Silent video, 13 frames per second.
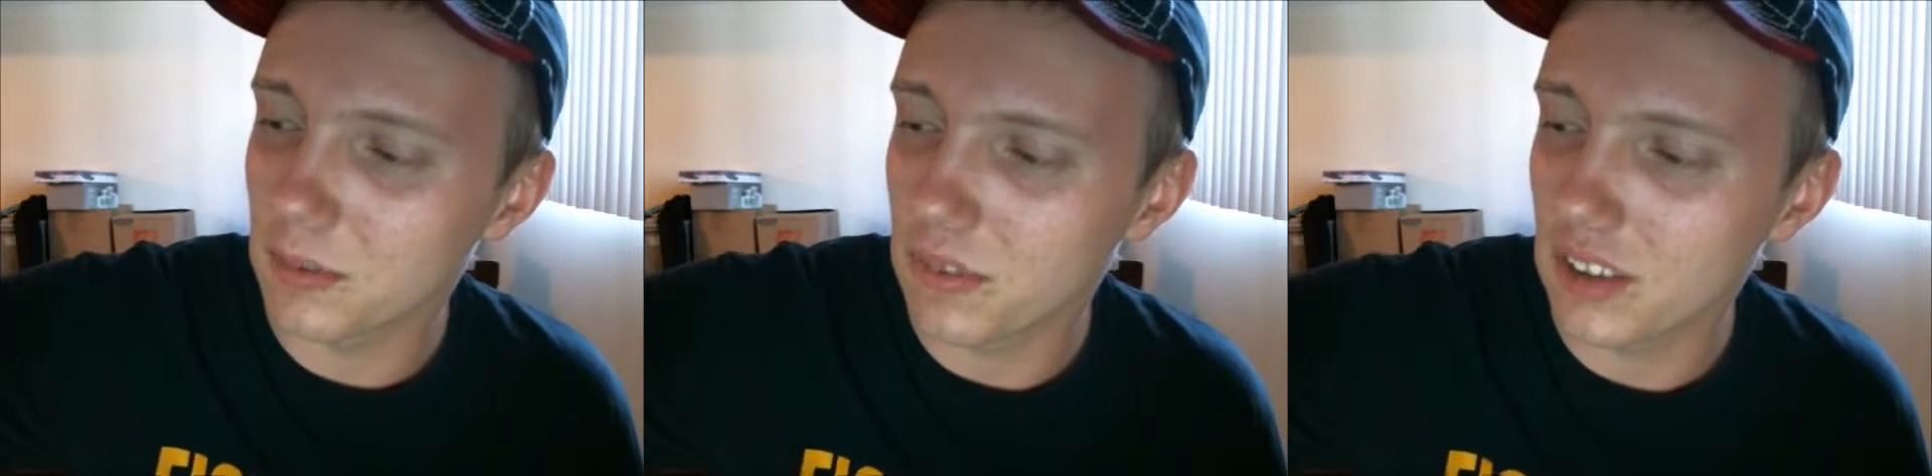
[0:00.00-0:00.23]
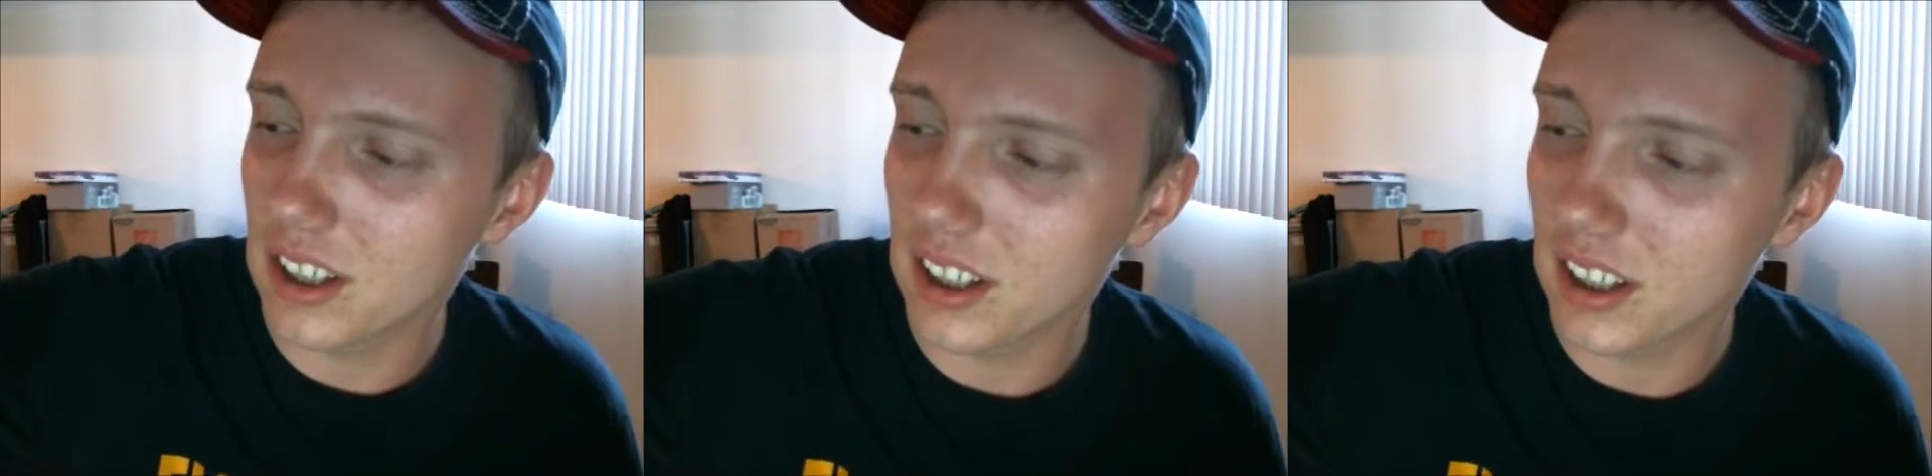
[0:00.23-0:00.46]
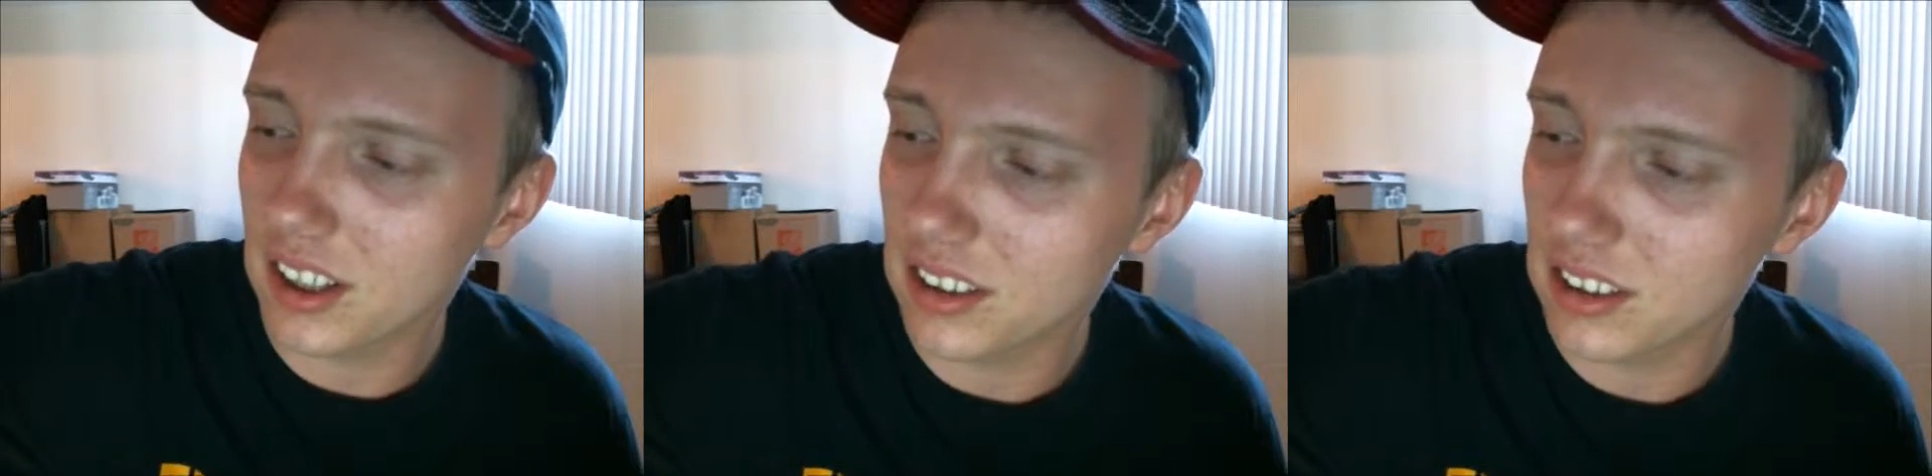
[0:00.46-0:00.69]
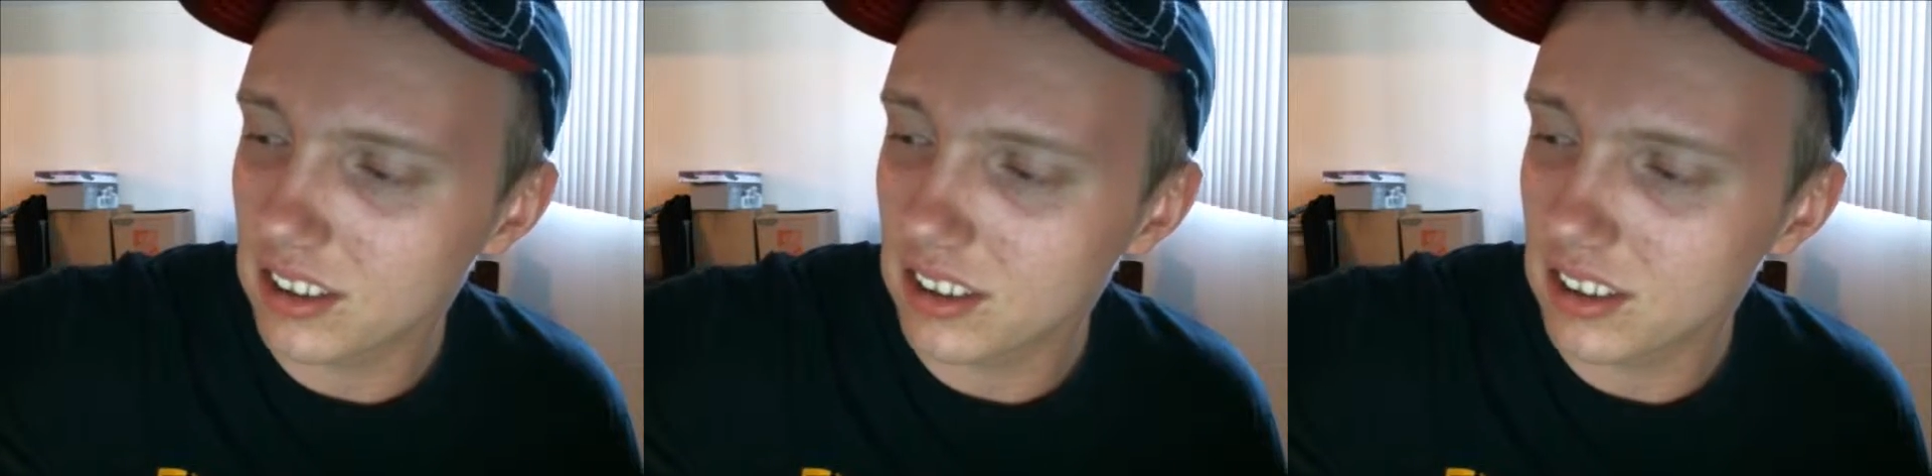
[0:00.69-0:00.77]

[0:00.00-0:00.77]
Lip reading: fine.